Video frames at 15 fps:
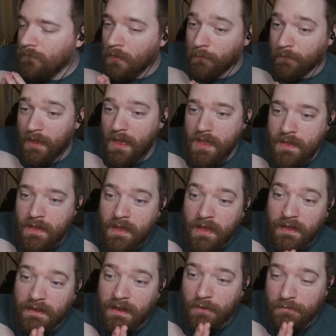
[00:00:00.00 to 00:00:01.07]
Okay.
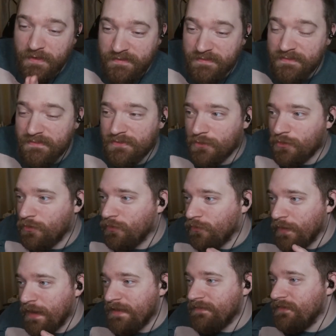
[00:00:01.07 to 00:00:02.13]
Now, this is the
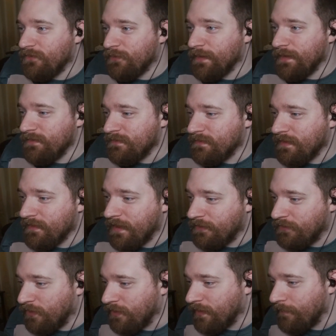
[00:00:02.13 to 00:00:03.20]
crazy twist that
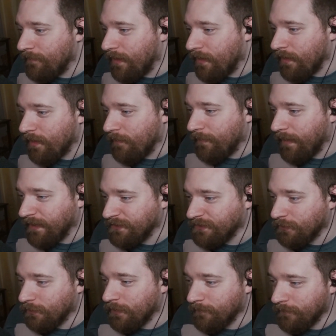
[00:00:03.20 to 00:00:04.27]
took America by
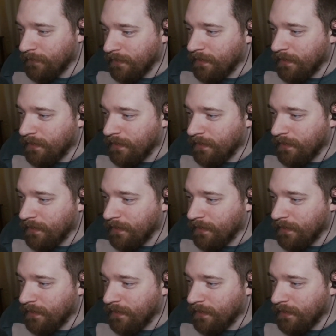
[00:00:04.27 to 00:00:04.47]
storm.